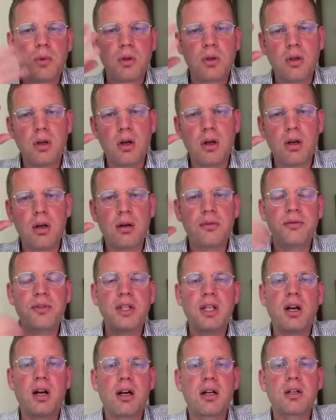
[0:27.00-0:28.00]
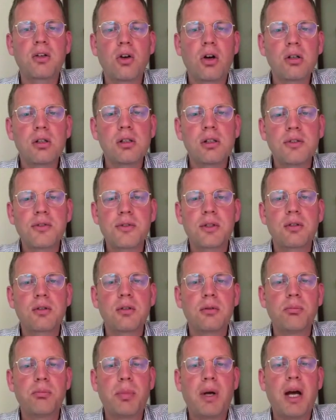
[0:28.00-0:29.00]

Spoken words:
VR goggles, you could